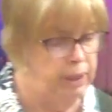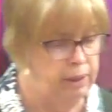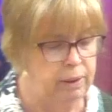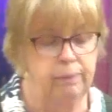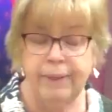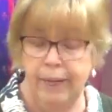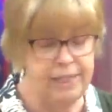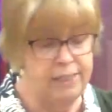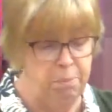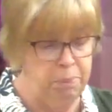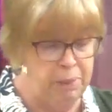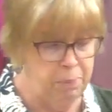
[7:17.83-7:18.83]
That
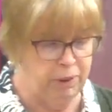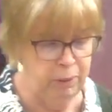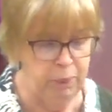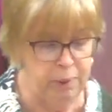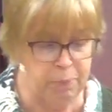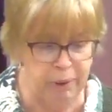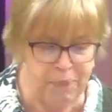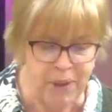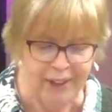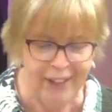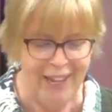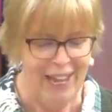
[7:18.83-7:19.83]
isn't me, by the way, but
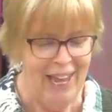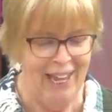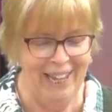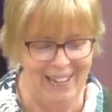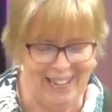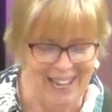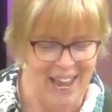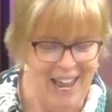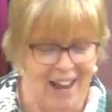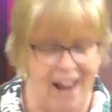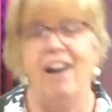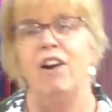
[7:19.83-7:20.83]

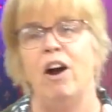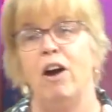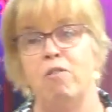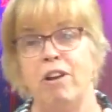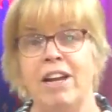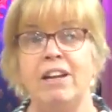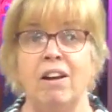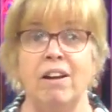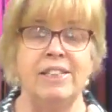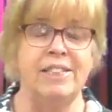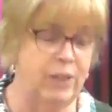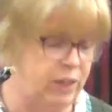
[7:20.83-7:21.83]
I
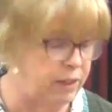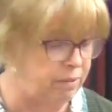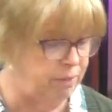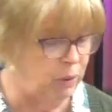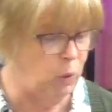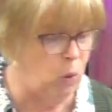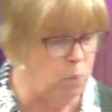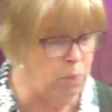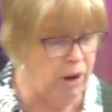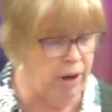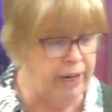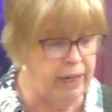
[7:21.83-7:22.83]
realised that all
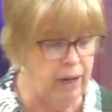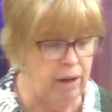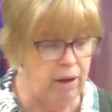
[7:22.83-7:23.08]
my